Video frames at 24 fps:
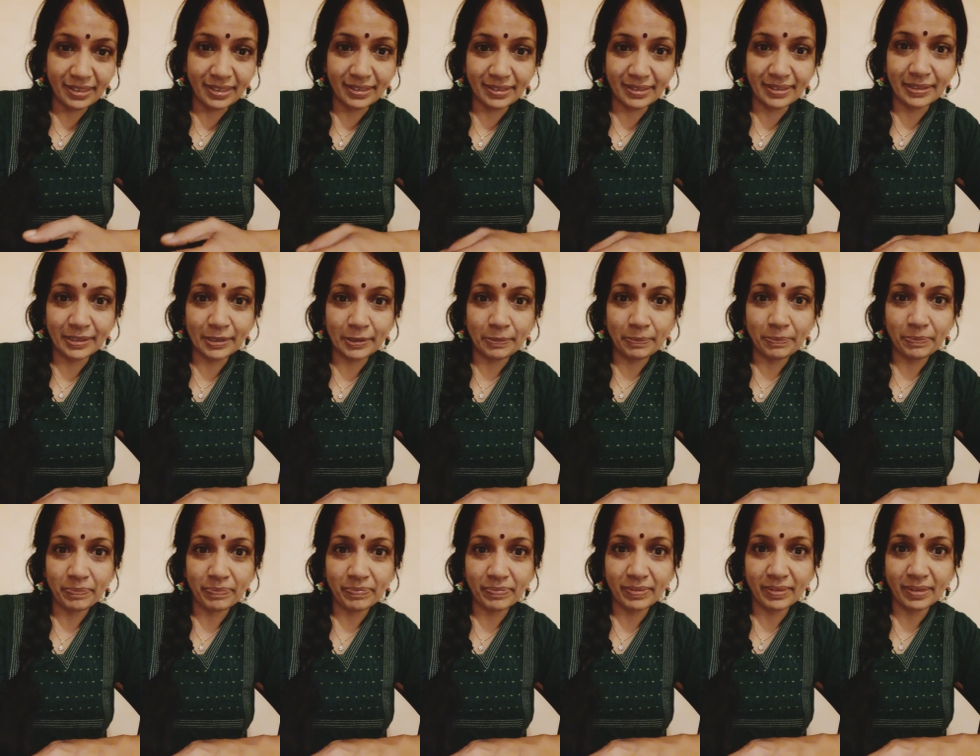
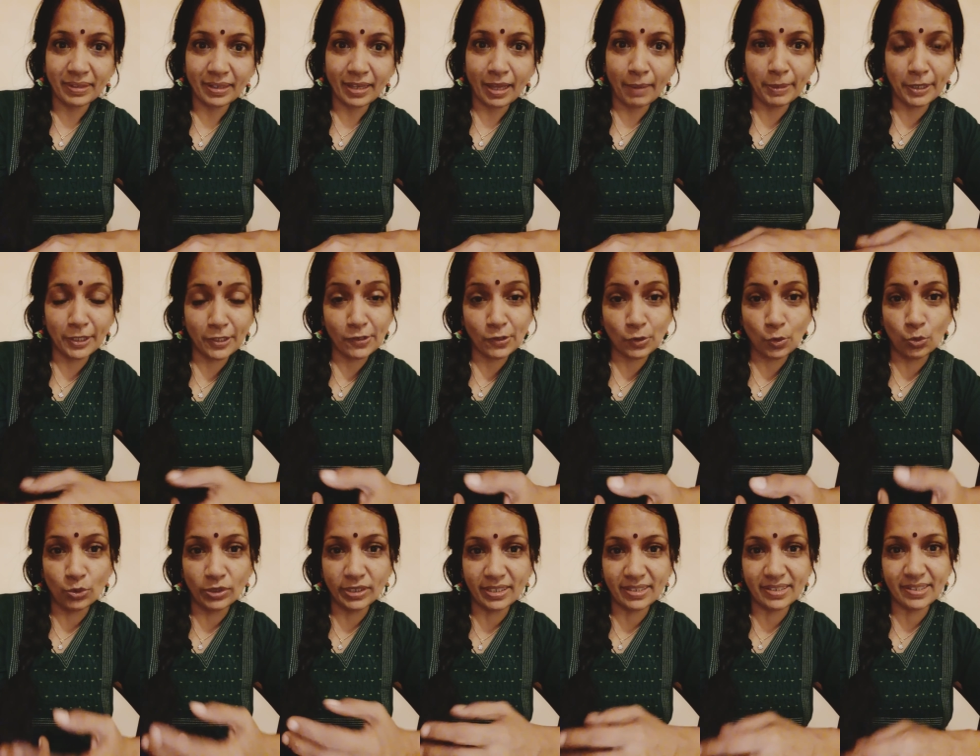the
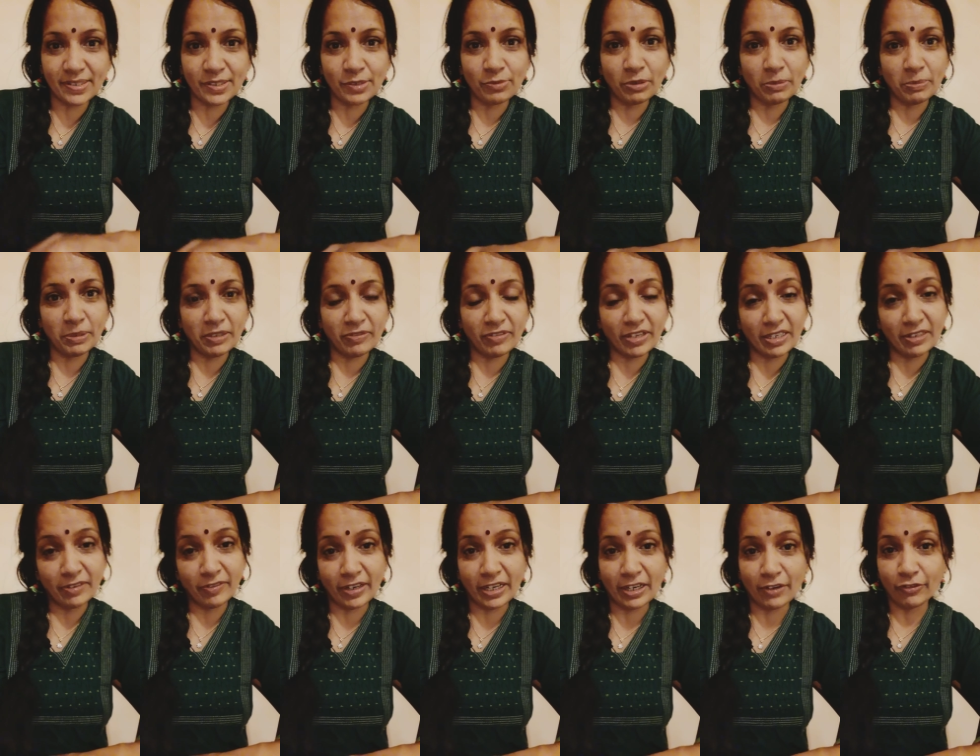school teachers will be
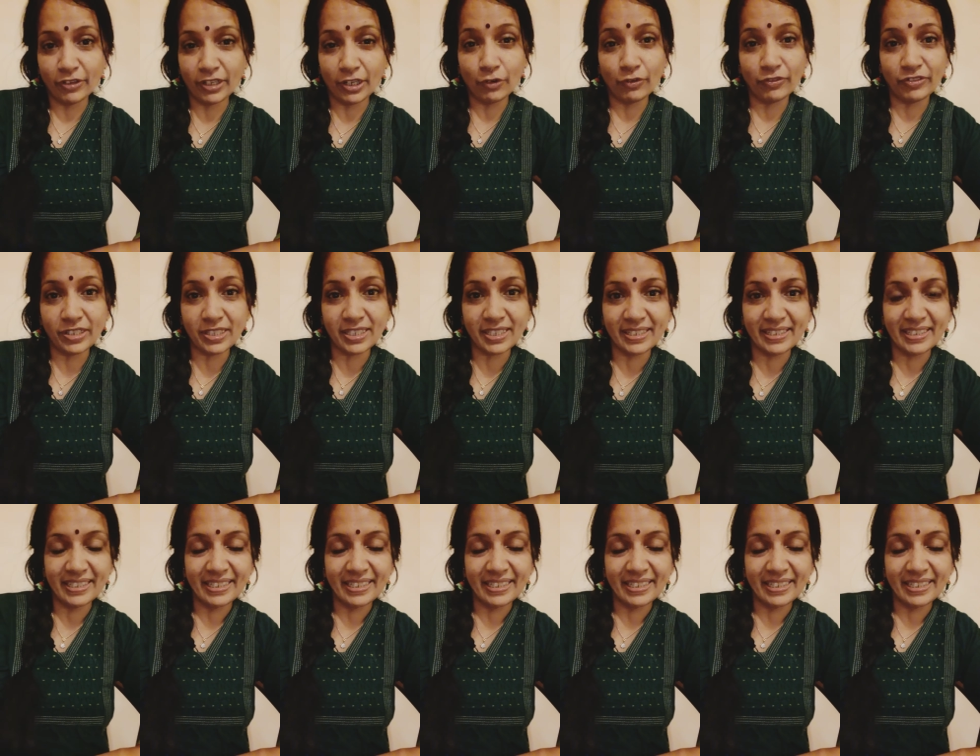very well aware of it.